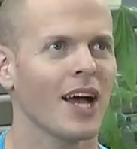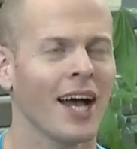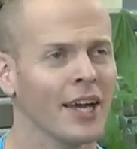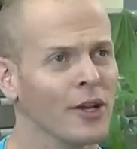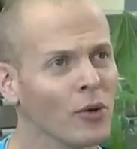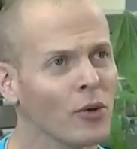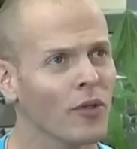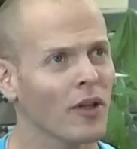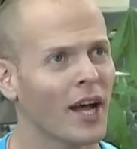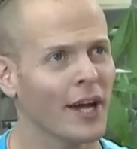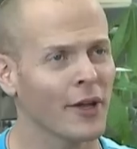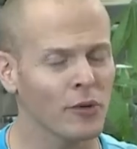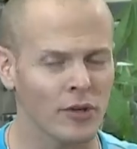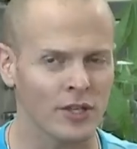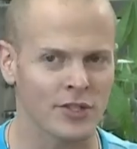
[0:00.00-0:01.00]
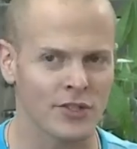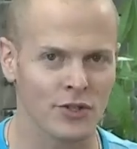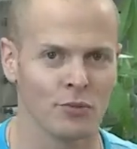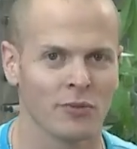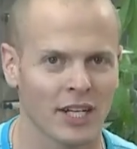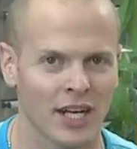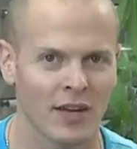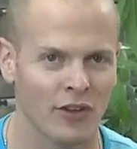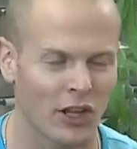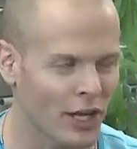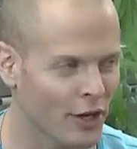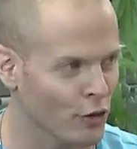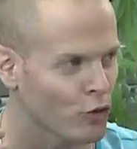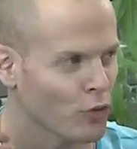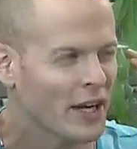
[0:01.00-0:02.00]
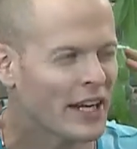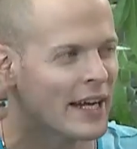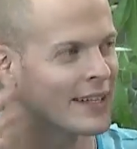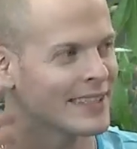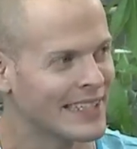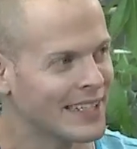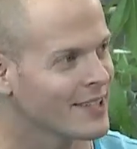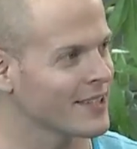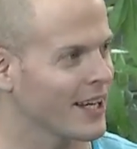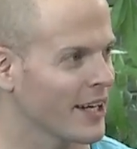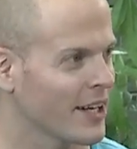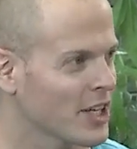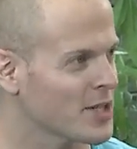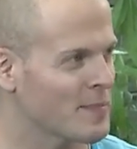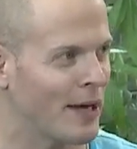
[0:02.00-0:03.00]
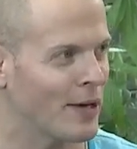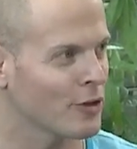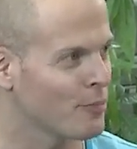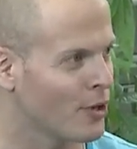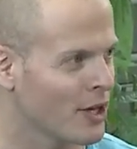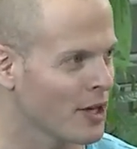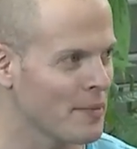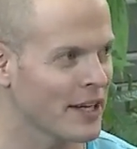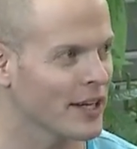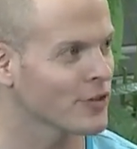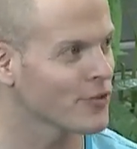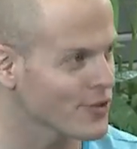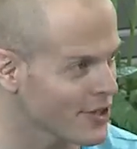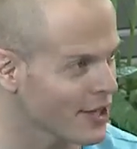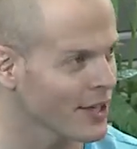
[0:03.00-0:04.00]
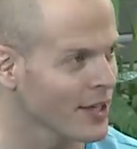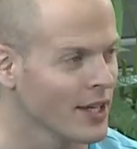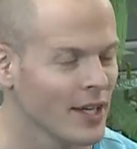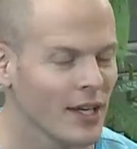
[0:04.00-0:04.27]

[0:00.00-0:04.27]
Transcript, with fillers: I don't, I don't assume that I have a lot of great ideas I can expound upon and make interesting.